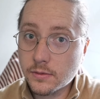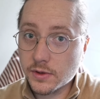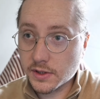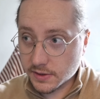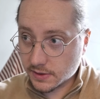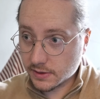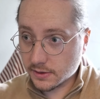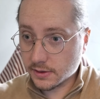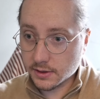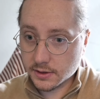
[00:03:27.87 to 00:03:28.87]
which is
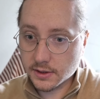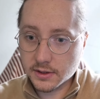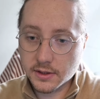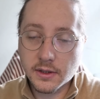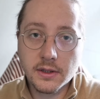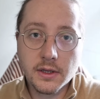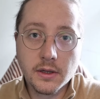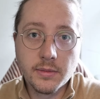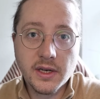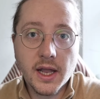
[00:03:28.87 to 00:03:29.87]
a little
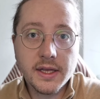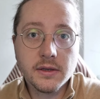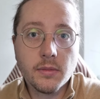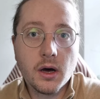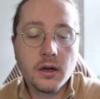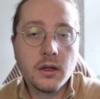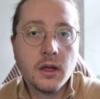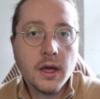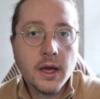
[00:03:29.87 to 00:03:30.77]
bit later model,